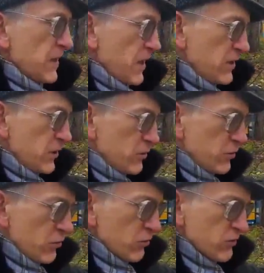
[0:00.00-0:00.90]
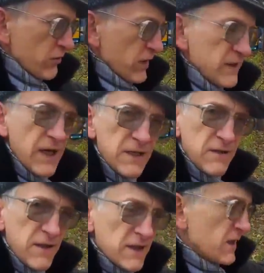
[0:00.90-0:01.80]
And you can recognize
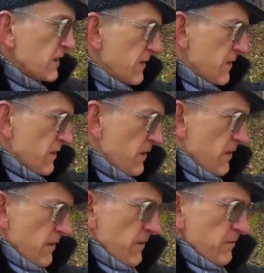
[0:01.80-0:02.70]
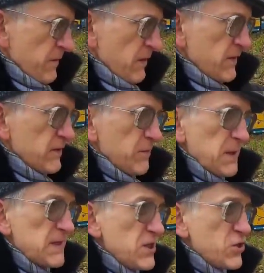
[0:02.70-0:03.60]
that that
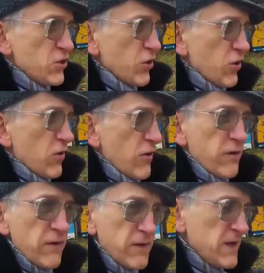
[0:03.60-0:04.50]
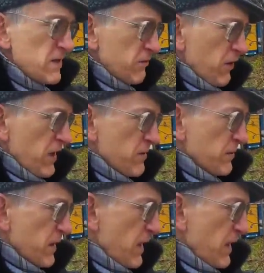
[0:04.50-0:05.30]
position of this frame